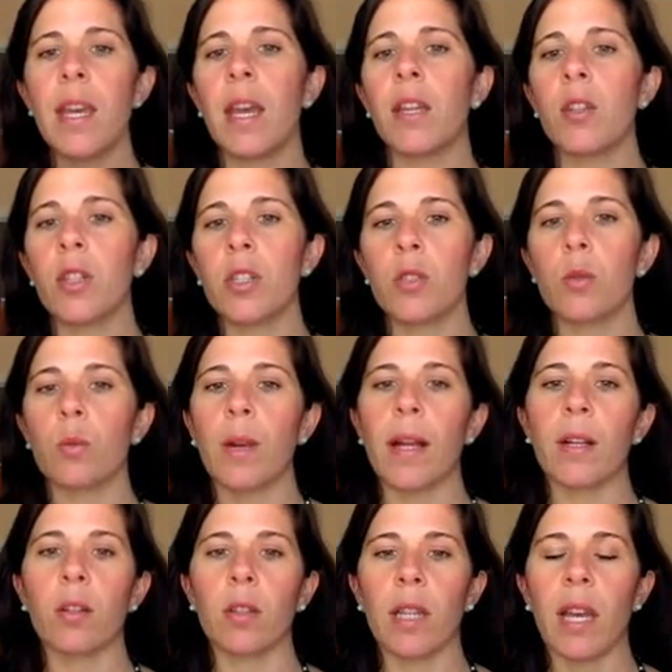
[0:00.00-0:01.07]
You can do
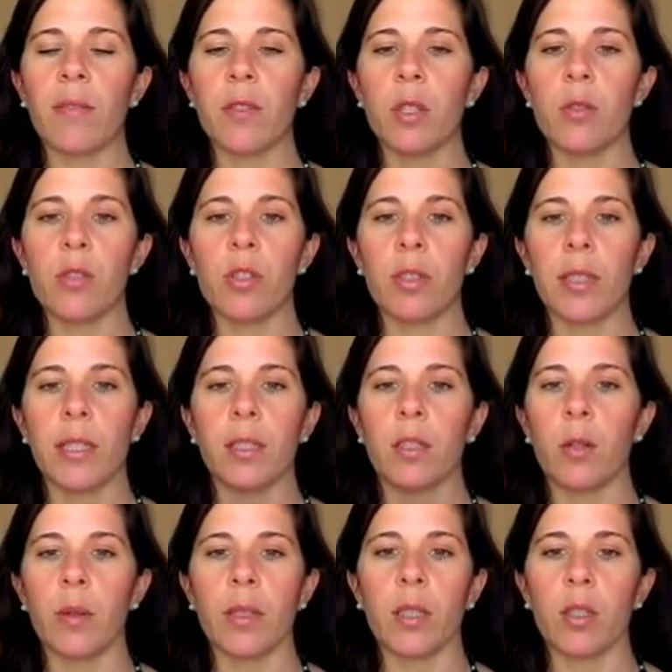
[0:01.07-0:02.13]
right or left. Usually
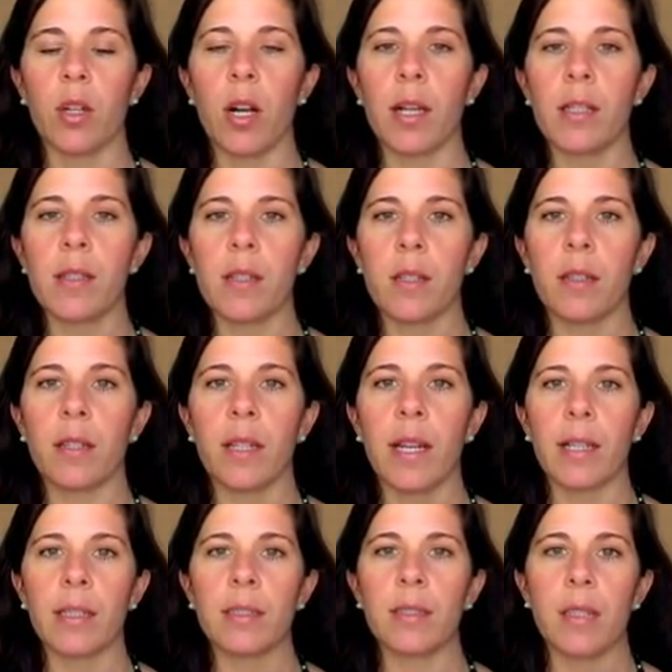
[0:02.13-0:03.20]
going across to the
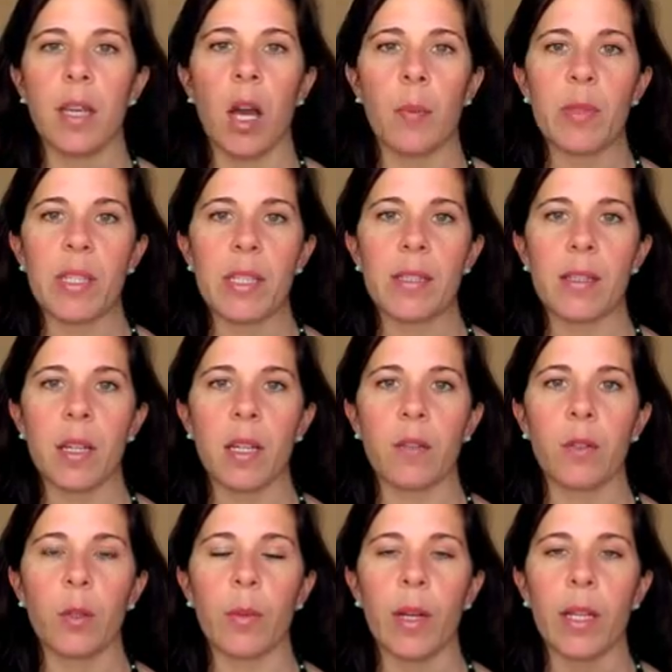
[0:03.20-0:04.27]
neck, the opposite side
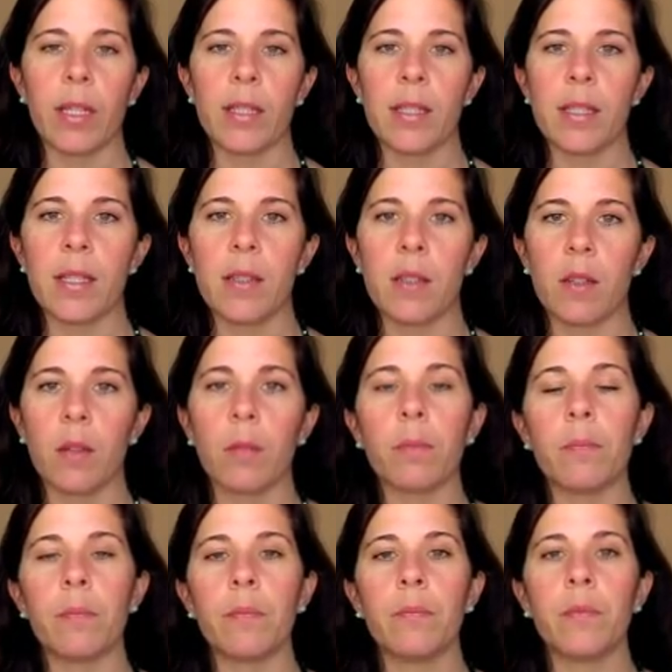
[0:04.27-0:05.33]
of your body, is easier.
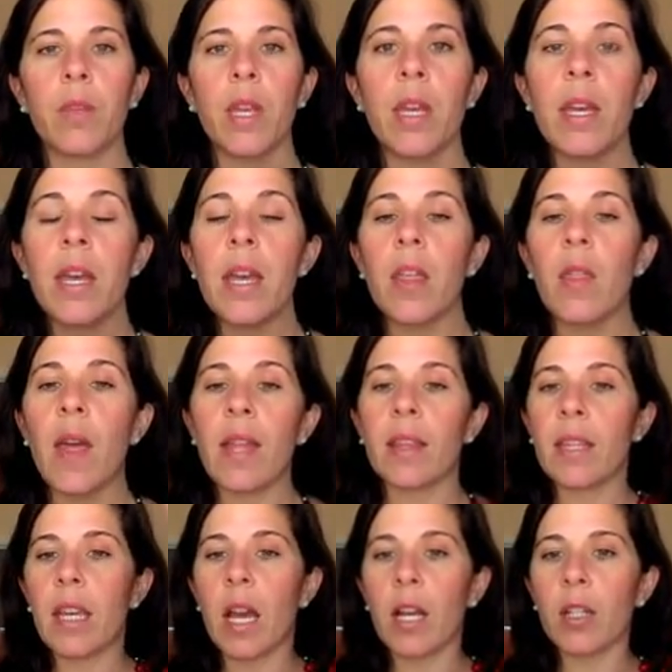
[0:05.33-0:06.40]
Then
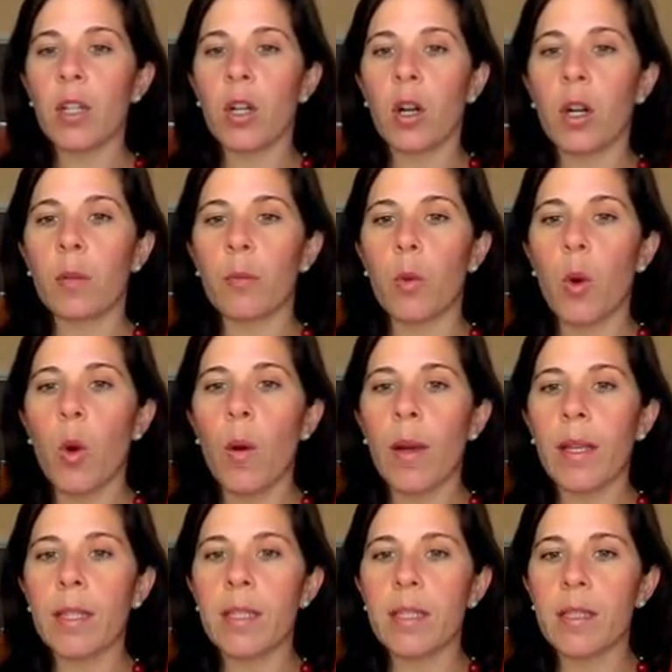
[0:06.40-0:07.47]
the underarm
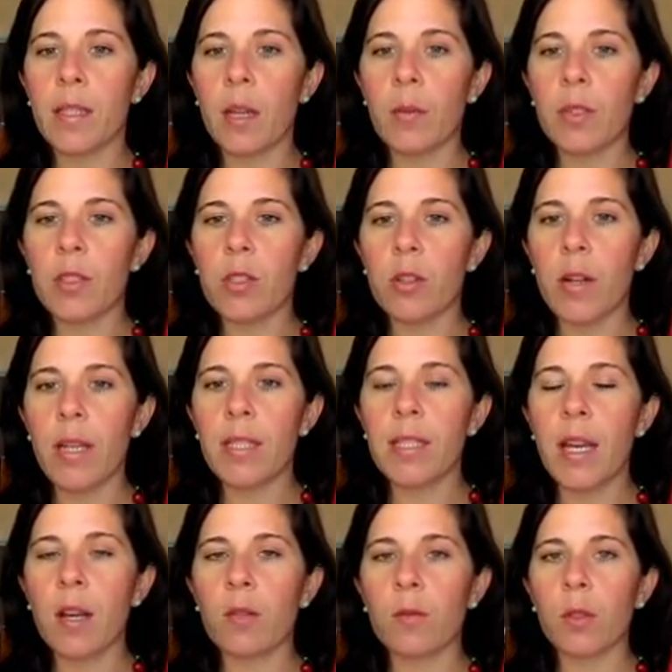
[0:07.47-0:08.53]
point is coming straight
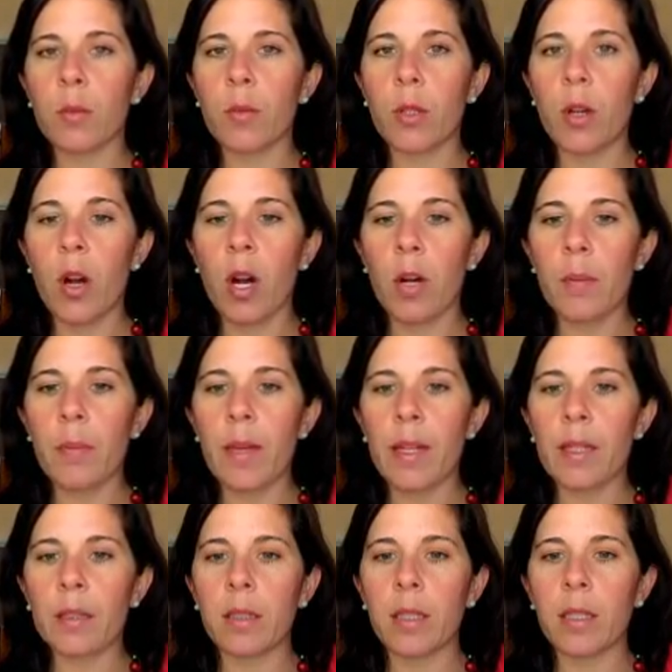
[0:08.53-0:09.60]
down from your
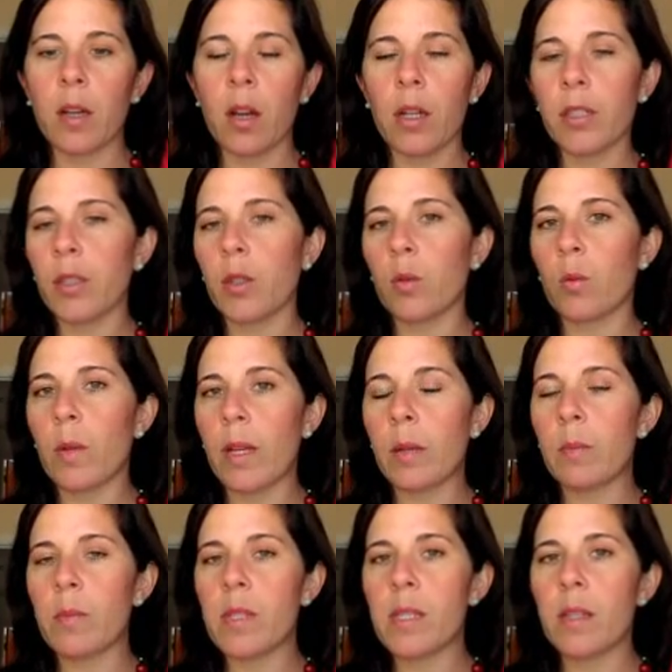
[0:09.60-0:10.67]
armpit, like on your
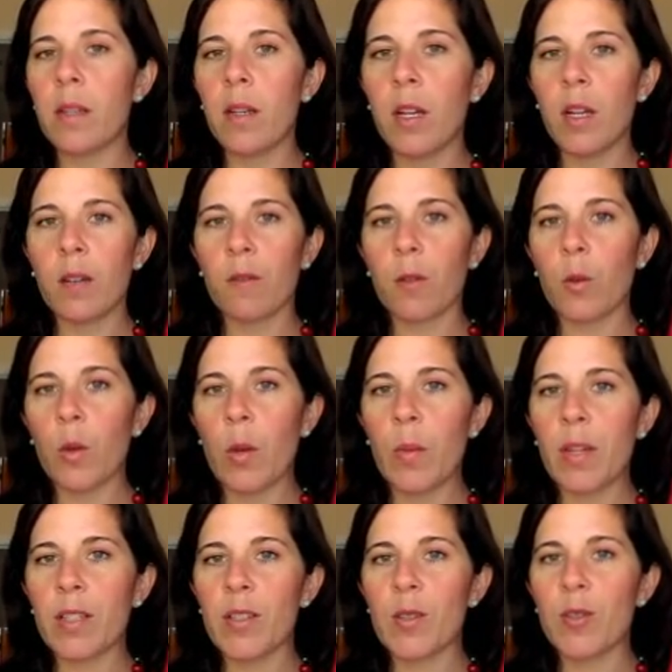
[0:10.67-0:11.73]
ribs. For
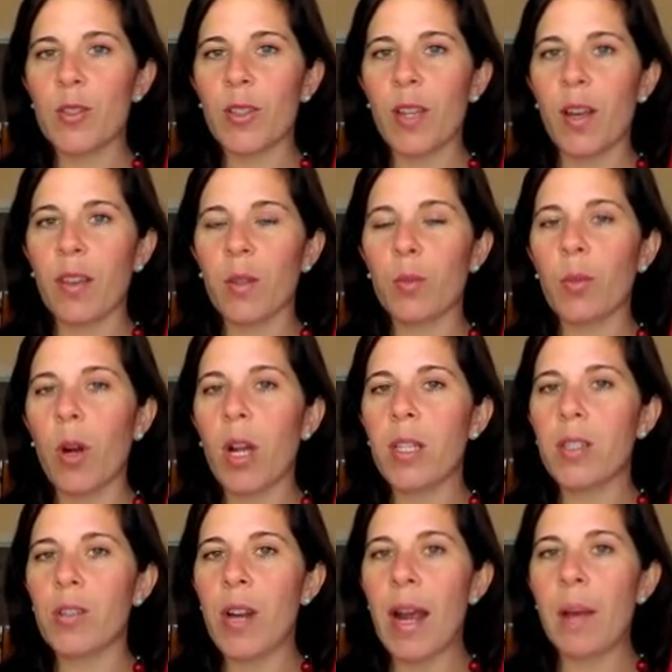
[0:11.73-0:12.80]
women, it's usually on the bra
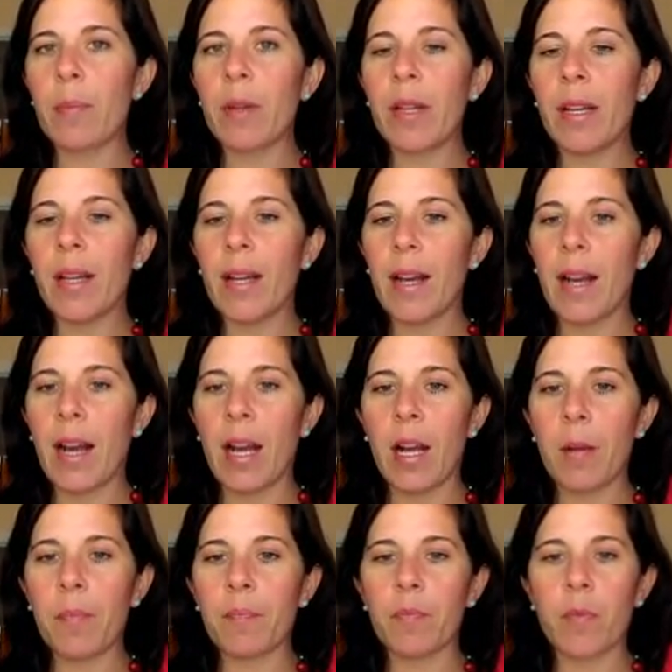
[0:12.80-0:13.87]
strap,
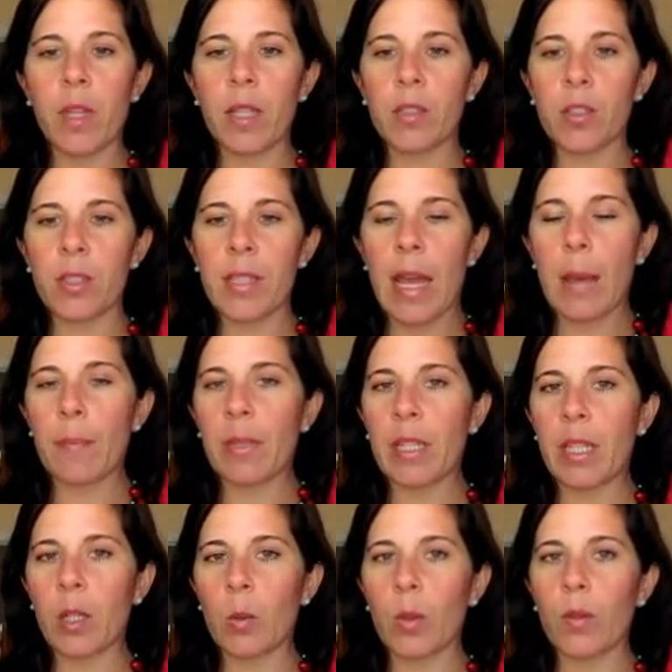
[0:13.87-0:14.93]
and just tapping
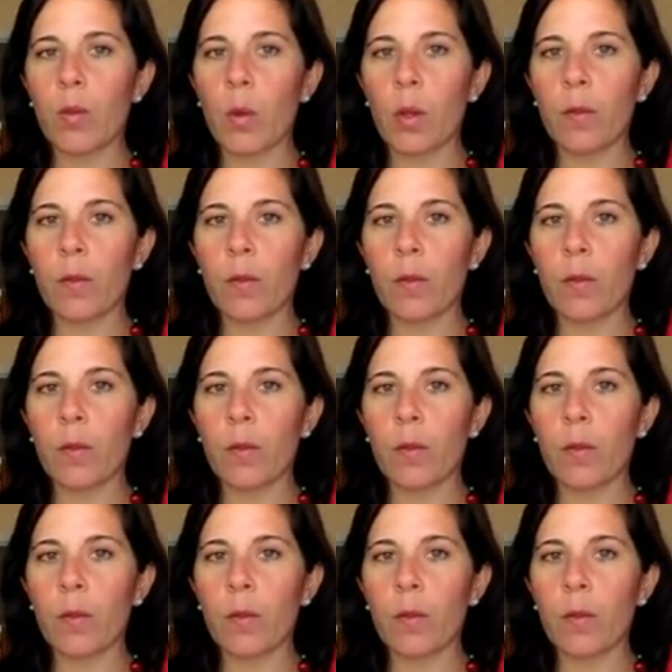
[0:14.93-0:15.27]
here with 4